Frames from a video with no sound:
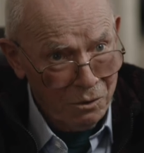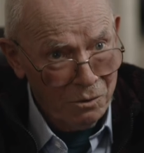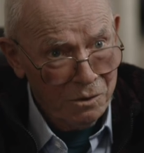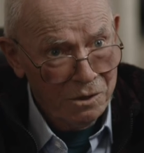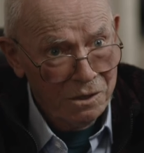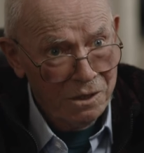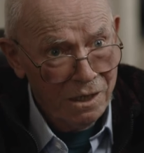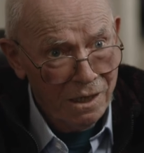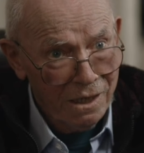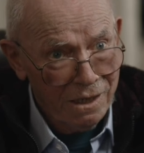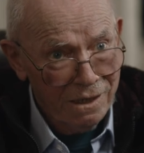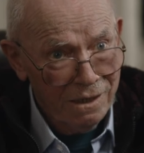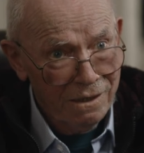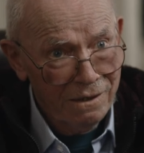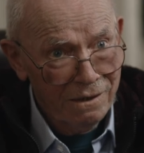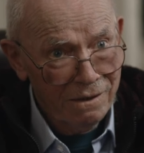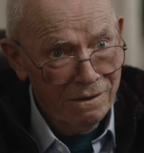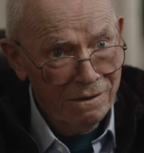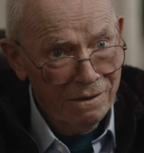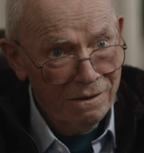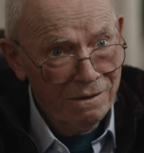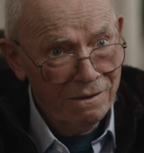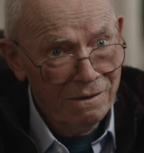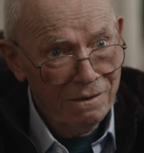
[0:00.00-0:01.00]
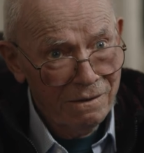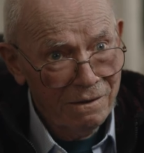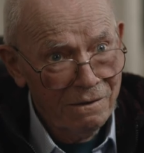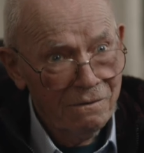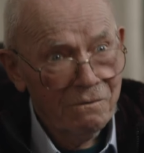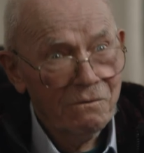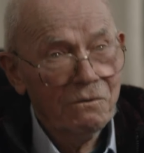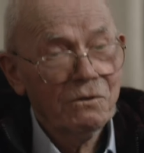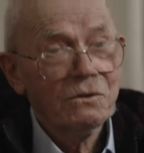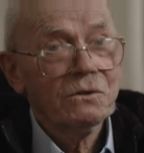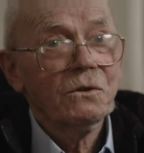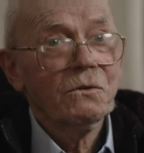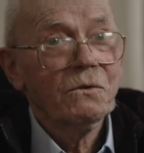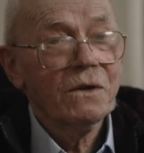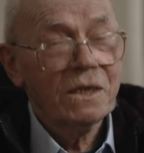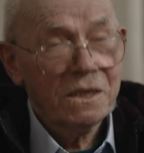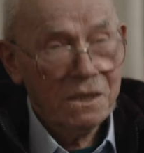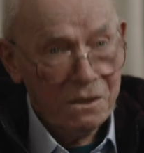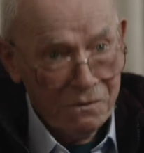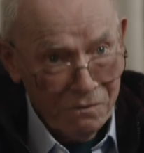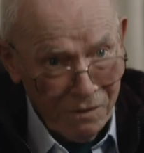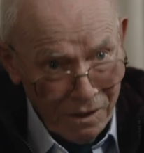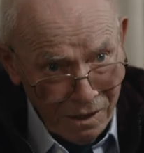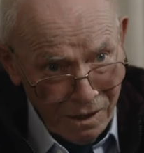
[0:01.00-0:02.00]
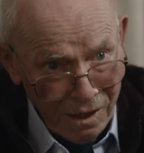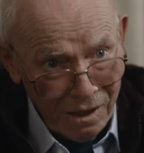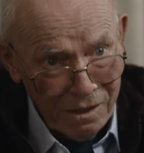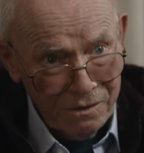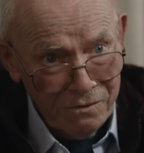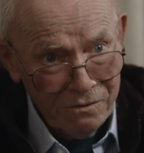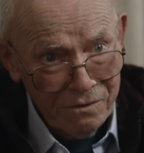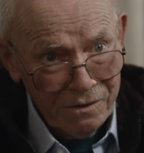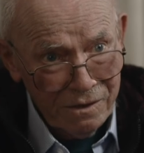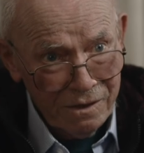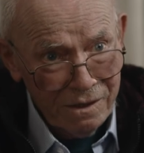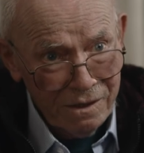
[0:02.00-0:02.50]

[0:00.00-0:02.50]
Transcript: was there for the rest of her life.